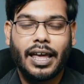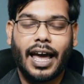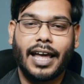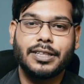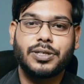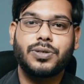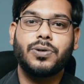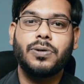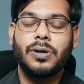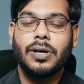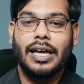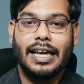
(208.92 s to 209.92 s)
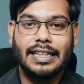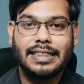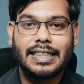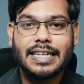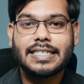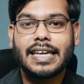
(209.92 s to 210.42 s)
And so,
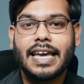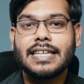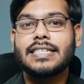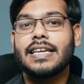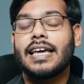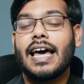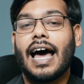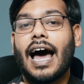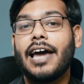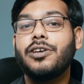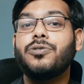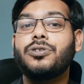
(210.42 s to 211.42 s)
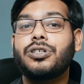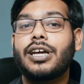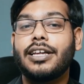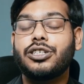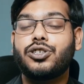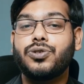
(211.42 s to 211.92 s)
in this case, Ayush
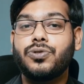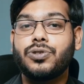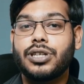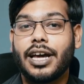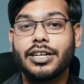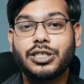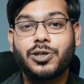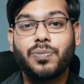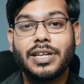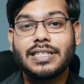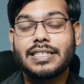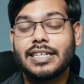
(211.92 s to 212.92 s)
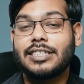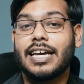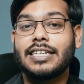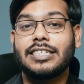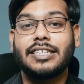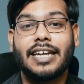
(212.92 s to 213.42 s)
can choose instruments such
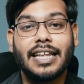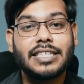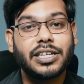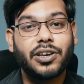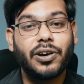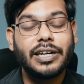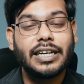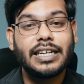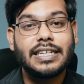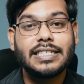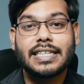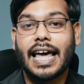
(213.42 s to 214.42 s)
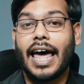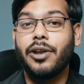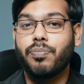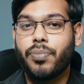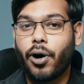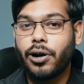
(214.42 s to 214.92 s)
as debt securities
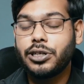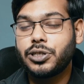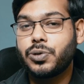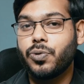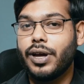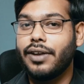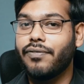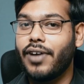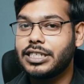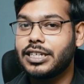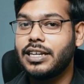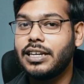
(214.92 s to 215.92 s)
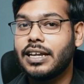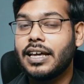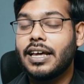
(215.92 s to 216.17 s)
and bonds to invest in,